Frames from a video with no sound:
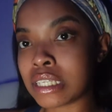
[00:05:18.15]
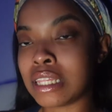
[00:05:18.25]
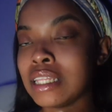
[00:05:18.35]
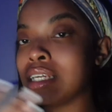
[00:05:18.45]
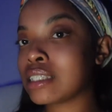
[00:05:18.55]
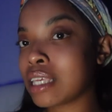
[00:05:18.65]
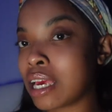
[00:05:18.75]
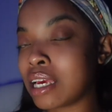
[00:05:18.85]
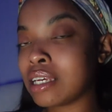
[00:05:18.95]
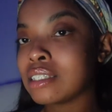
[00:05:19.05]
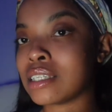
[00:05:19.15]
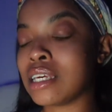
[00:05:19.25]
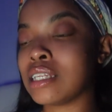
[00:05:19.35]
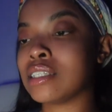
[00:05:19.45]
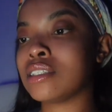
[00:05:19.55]
In this case,
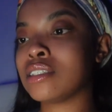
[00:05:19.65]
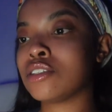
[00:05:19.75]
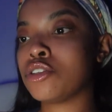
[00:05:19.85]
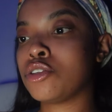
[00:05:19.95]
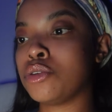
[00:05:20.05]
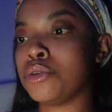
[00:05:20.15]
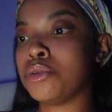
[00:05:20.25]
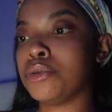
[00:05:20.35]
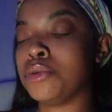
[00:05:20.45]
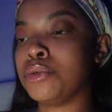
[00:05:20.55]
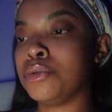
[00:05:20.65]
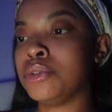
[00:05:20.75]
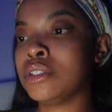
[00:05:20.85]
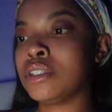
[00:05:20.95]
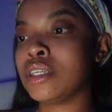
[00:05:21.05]
it's to
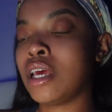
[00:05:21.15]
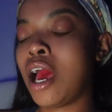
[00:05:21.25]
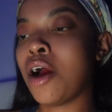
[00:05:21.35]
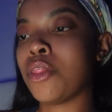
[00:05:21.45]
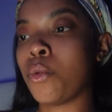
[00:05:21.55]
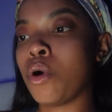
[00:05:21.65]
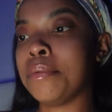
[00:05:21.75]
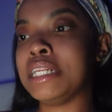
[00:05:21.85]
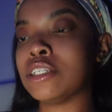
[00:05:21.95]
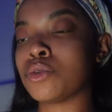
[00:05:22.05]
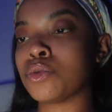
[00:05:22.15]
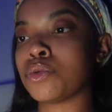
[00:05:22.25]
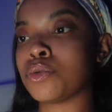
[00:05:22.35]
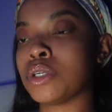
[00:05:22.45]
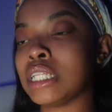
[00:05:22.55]
how the woman is
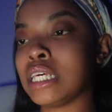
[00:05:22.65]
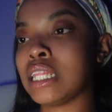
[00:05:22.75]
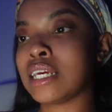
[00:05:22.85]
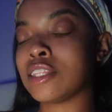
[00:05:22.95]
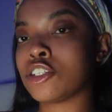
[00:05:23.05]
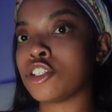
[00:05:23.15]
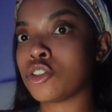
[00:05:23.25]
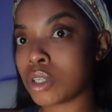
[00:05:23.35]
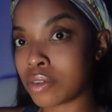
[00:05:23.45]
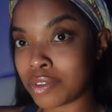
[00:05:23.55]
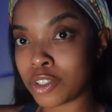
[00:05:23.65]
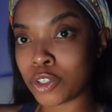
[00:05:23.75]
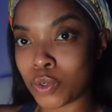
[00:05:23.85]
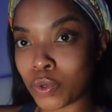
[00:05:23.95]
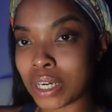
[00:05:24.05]
really like the strength
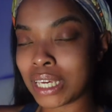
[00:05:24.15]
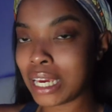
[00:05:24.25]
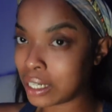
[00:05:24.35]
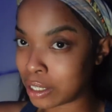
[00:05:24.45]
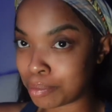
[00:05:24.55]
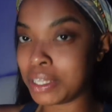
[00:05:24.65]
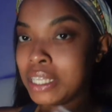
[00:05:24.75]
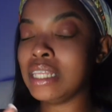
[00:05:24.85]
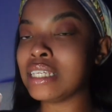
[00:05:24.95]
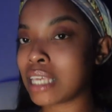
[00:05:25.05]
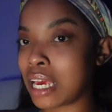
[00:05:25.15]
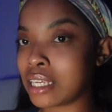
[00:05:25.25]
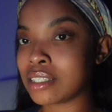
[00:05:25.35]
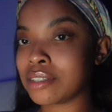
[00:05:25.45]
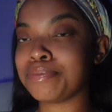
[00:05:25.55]
to a kingdom. In this
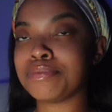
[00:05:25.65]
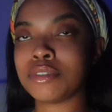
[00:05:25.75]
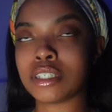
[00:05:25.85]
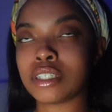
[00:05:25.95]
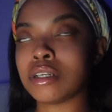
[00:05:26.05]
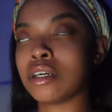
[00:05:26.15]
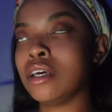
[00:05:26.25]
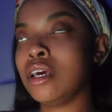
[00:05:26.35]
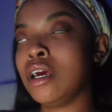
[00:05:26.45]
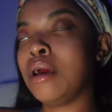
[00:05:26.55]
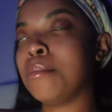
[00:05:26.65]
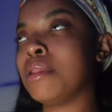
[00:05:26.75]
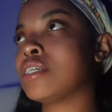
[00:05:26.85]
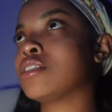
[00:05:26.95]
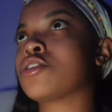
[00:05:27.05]
case, just to
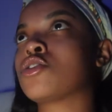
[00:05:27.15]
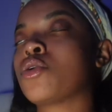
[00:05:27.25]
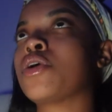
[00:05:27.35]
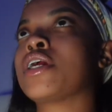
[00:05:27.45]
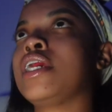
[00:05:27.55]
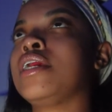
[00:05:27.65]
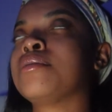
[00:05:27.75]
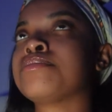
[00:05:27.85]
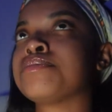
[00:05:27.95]
bless the story.